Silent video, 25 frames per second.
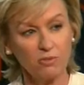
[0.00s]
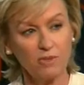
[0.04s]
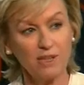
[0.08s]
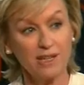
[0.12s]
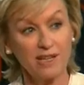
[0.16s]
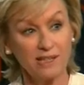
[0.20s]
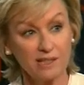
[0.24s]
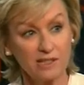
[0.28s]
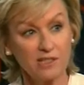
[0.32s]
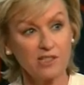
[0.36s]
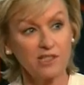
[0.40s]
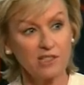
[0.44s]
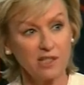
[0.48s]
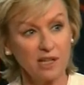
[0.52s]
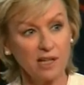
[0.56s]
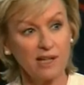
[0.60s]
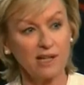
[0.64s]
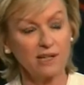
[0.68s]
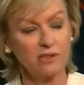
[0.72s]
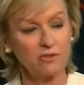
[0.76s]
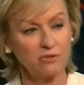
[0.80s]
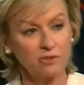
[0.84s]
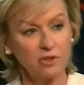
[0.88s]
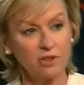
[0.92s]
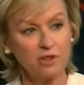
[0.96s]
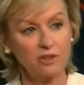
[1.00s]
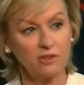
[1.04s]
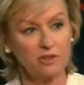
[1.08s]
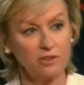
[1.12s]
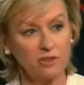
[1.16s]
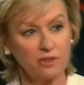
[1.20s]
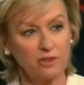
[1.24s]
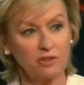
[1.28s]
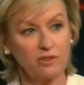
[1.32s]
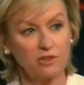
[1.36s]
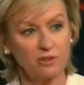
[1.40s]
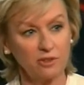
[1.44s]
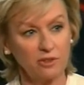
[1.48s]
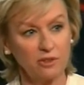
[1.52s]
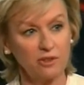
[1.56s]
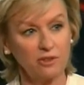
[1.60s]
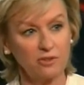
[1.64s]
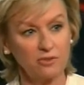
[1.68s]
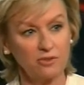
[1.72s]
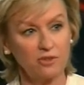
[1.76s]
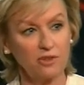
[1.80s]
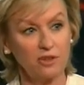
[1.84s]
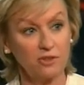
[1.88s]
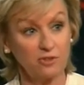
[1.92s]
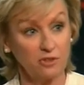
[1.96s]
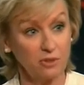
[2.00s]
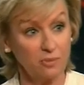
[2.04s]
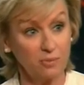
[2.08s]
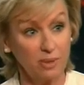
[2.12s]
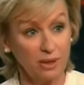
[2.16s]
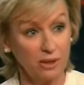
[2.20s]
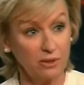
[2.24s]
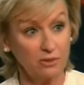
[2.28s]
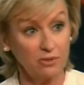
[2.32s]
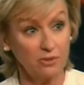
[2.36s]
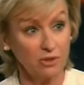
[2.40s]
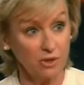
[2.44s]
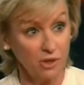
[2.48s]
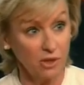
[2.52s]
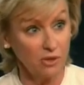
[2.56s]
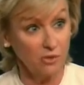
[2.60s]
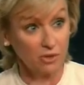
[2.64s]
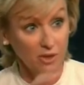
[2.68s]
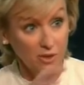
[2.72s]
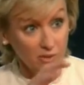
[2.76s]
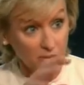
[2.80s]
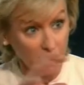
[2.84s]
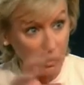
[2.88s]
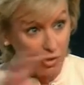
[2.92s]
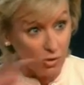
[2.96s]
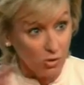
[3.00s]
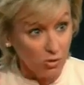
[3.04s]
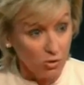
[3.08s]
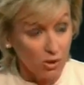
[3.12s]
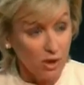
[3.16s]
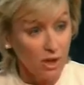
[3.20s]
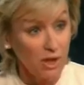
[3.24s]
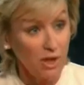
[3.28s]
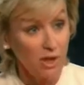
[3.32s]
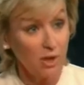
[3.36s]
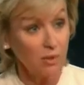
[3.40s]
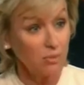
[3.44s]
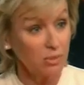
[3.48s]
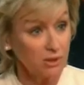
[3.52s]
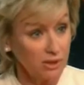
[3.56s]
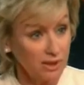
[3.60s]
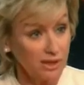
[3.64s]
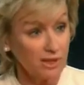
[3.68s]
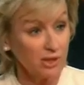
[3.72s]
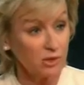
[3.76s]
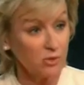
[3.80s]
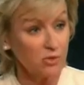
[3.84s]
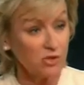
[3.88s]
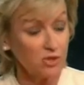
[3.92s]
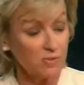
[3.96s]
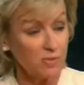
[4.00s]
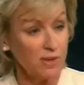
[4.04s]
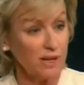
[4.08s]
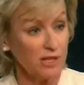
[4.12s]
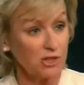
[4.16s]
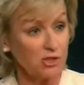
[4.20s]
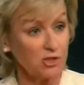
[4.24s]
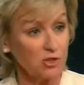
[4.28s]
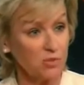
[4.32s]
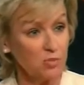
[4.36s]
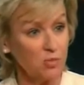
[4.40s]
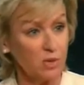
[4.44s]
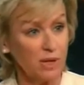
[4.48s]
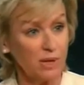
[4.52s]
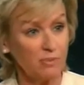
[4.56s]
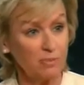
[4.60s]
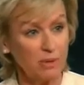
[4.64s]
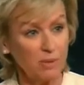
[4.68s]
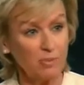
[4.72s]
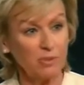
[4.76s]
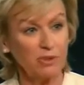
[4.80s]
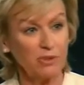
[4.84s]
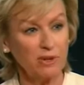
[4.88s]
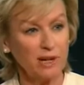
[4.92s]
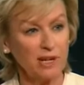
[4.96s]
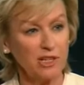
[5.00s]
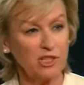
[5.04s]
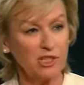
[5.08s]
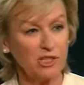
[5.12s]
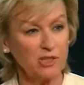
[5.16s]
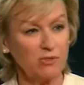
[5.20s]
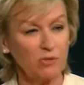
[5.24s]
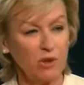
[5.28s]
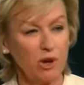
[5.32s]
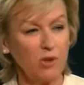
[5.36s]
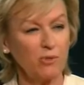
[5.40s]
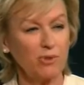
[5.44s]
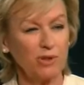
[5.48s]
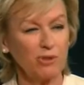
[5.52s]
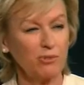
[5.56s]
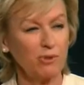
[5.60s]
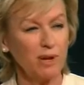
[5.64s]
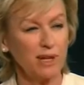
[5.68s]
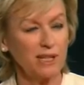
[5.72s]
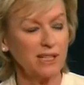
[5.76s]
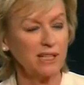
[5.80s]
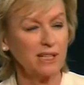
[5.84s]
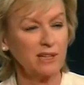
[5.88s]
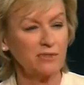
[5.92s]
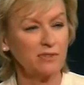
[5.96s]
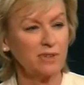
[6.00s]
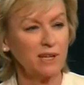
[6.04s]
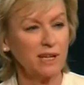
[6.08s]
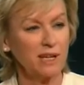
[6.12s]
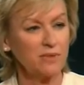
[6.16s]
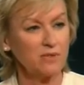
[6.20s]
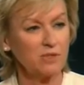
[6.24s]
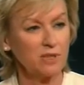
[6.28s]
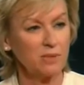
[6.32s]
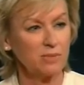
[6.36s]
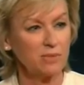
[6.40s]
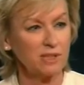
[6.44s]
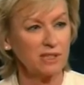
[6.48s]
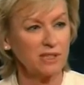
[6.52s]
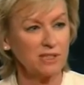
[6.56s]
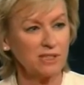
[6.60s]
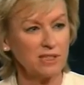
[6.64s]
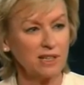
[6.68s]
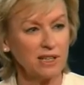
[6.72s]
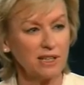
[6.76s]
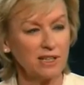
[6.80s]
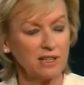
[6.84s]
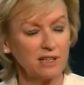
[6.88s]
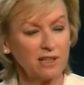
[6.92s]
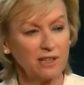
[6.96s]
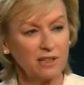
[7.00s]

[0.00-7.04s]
from the inside of the belt, you know, the whole political spectrum, where people are actually only writing if they have something to say.